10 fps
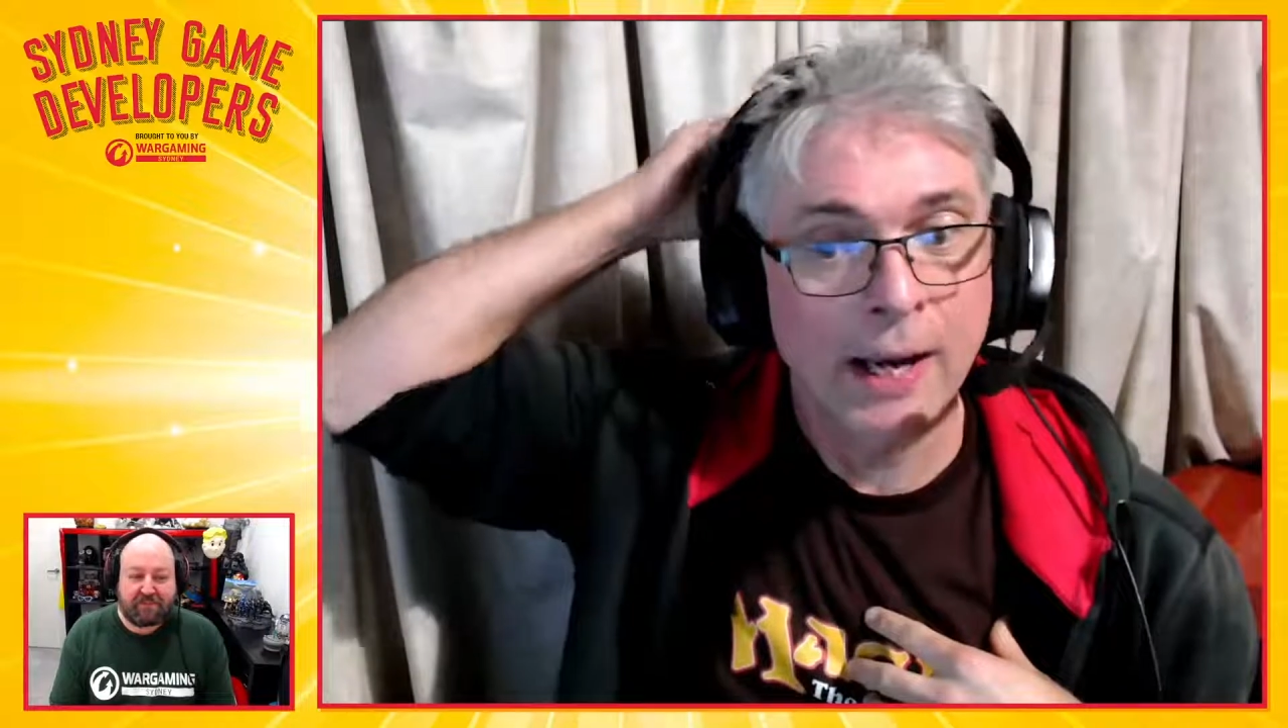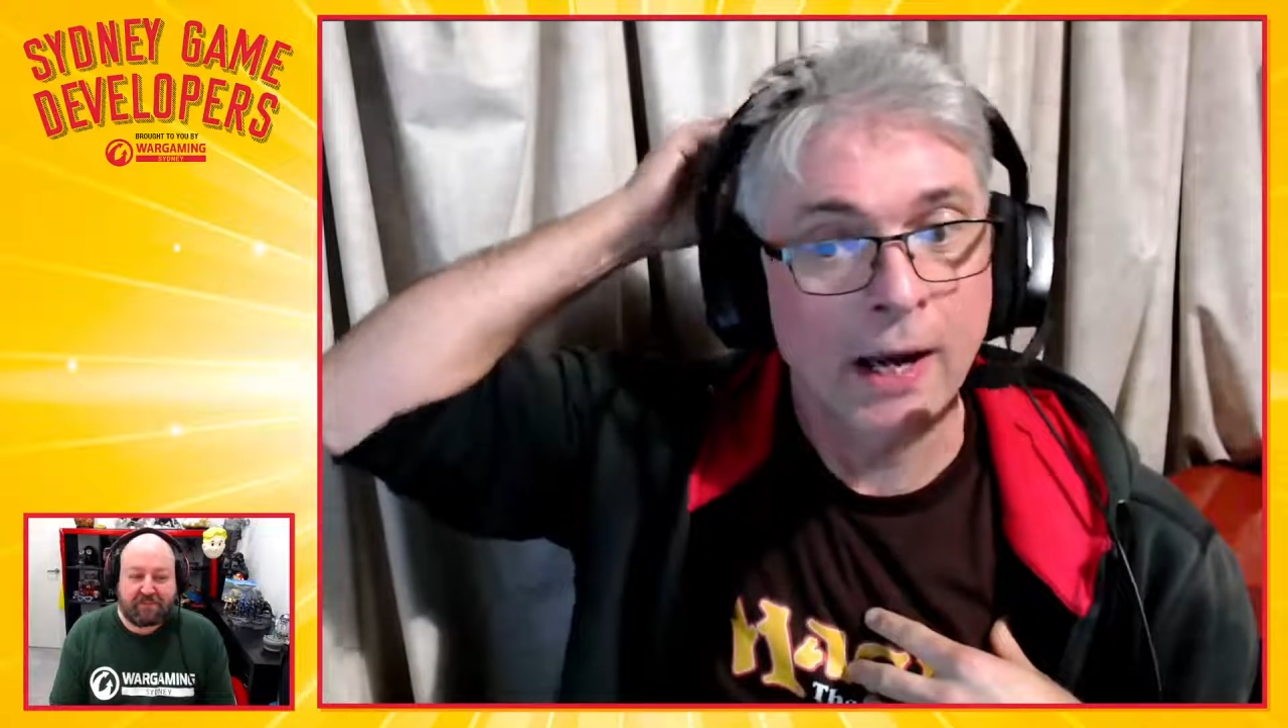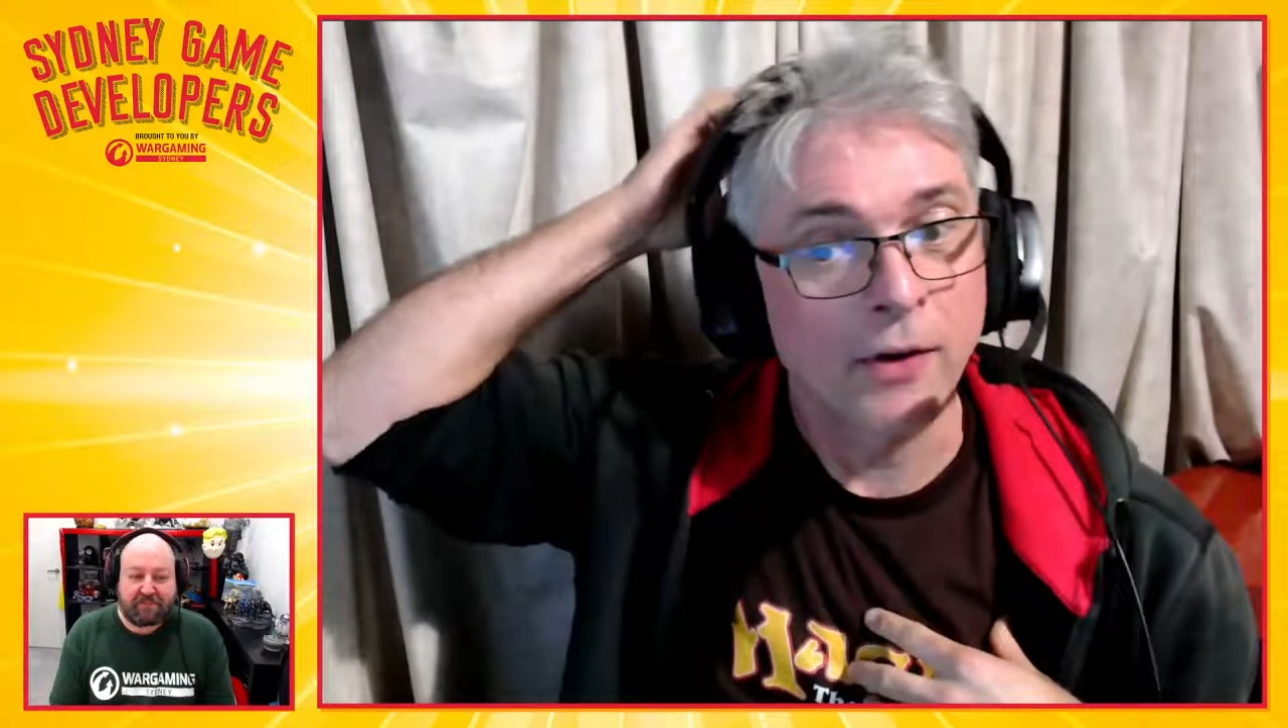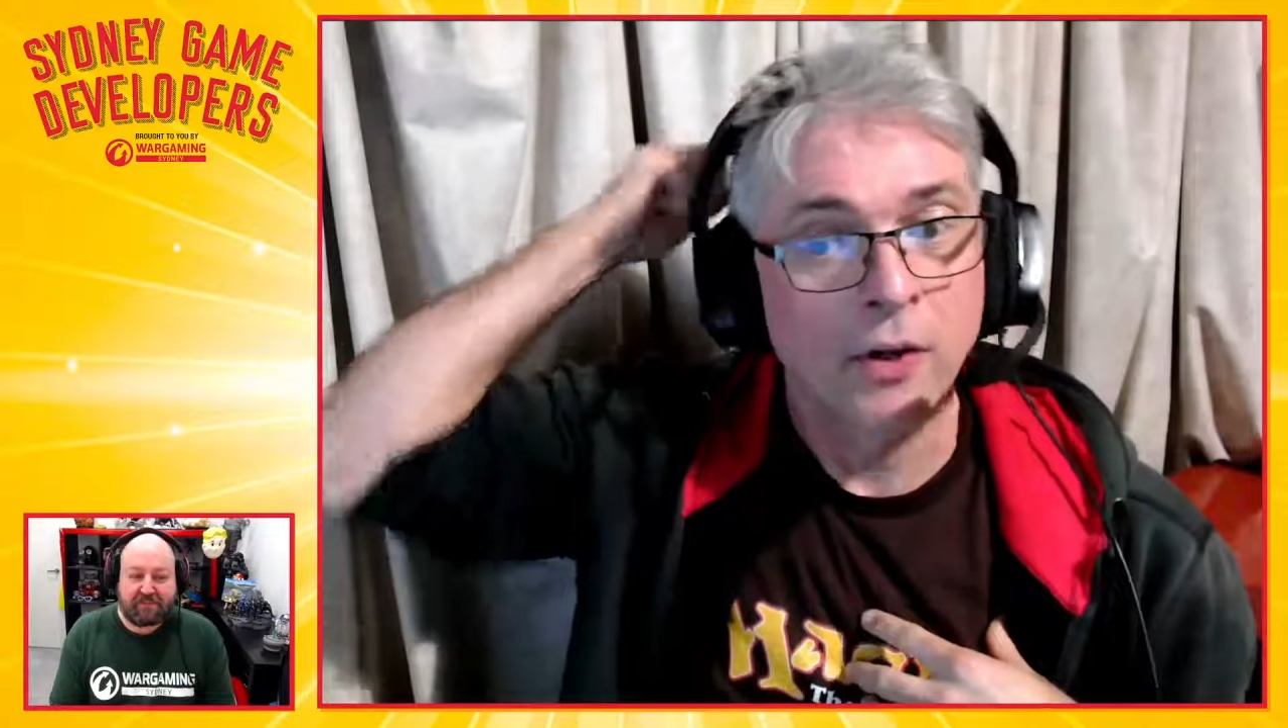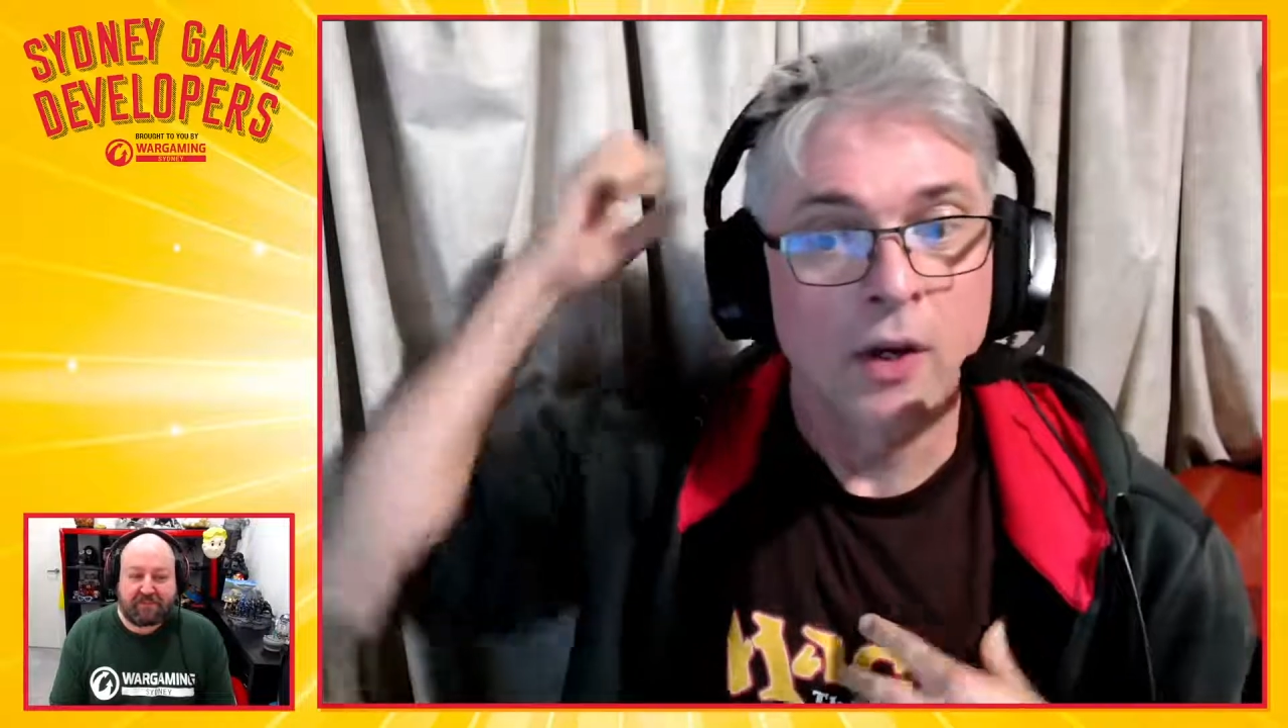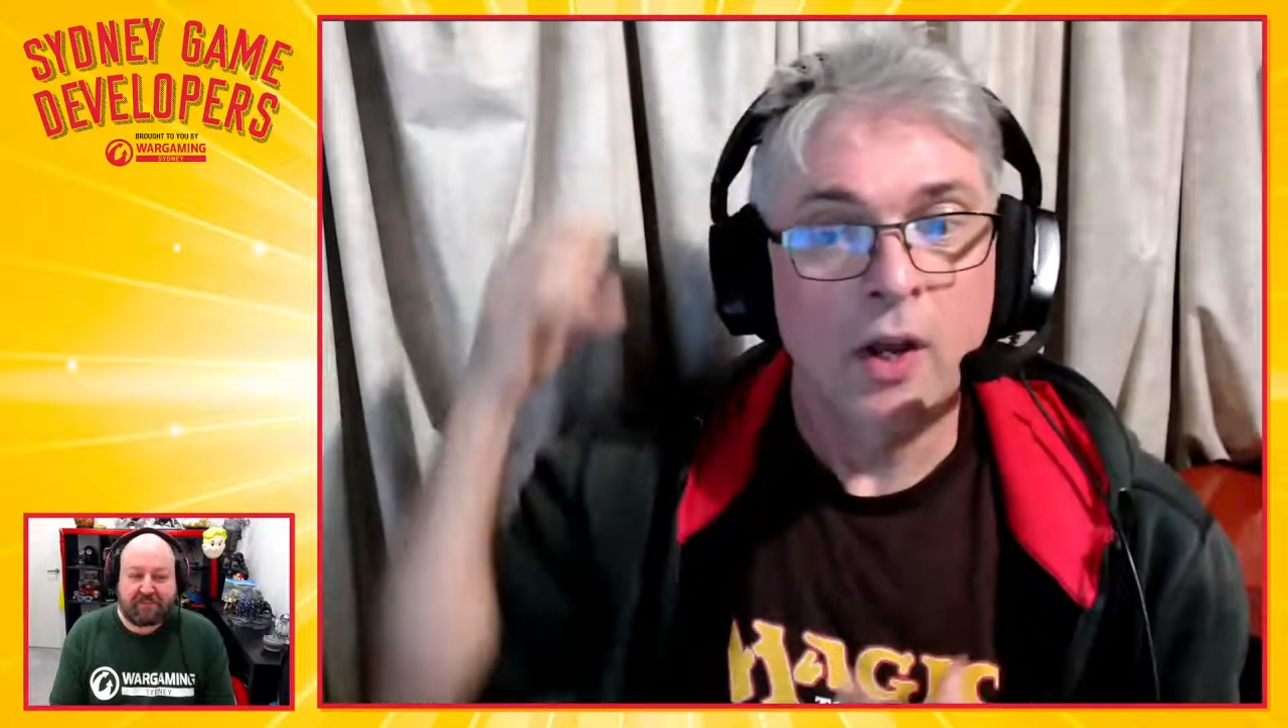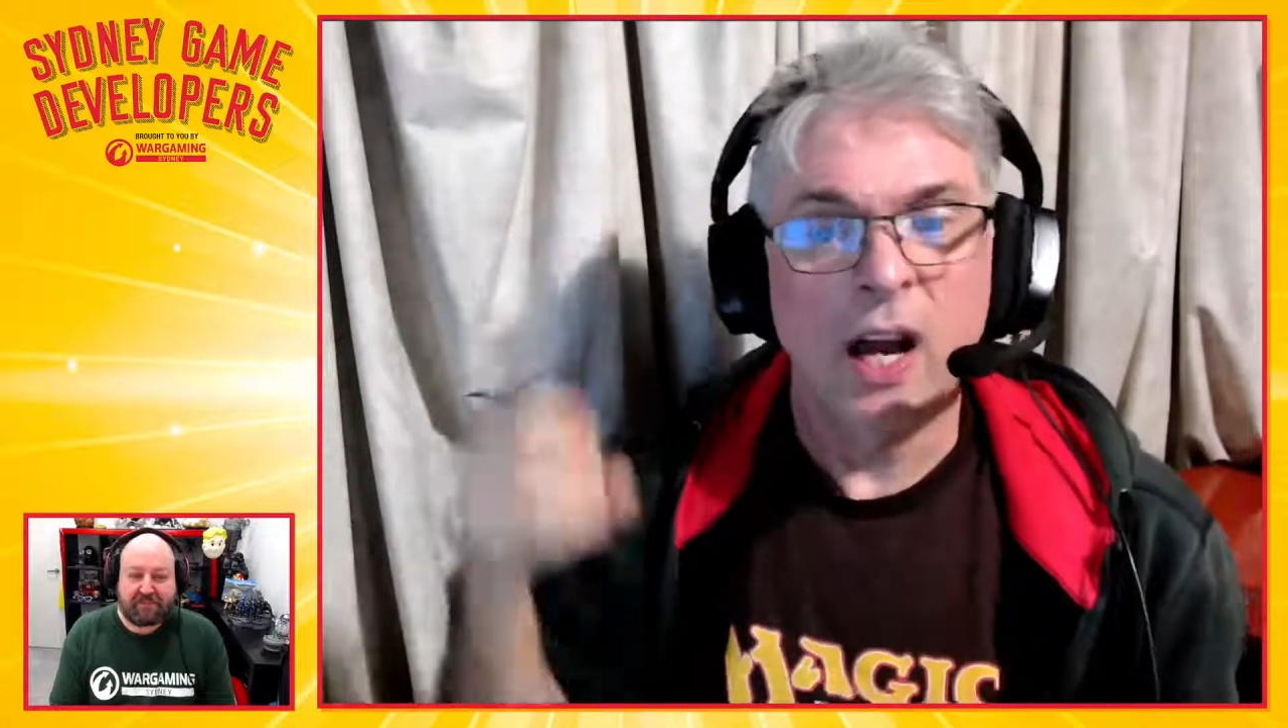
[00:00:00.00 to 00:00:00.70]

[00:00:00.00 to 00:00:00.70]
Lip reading: about